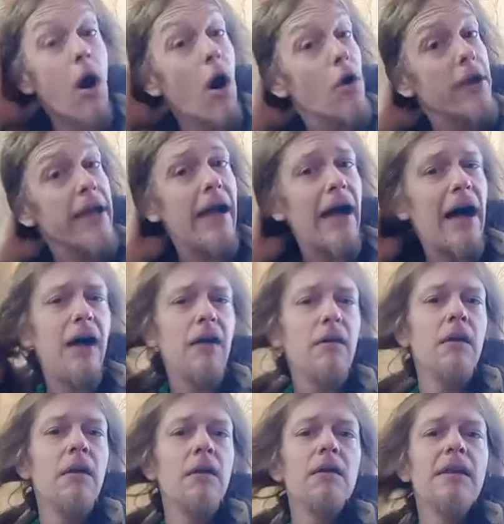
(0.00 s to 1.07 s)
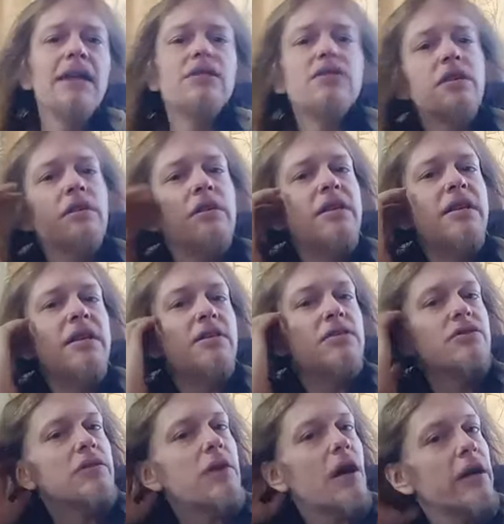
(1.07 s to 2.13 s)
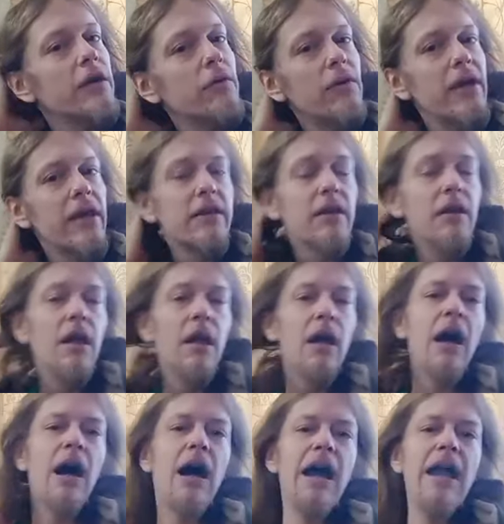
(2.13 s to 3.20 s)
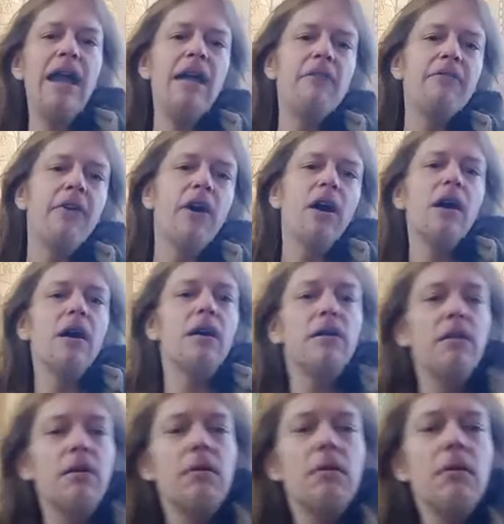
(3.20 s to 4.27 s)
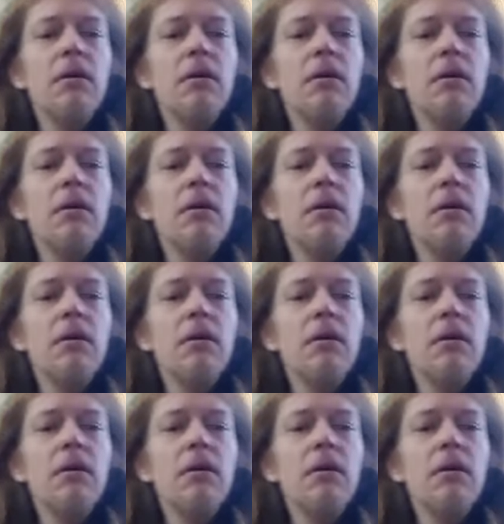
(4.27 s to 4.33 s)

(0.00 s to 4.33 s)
Oh, yeah. That's a good thing to start it with. I have heard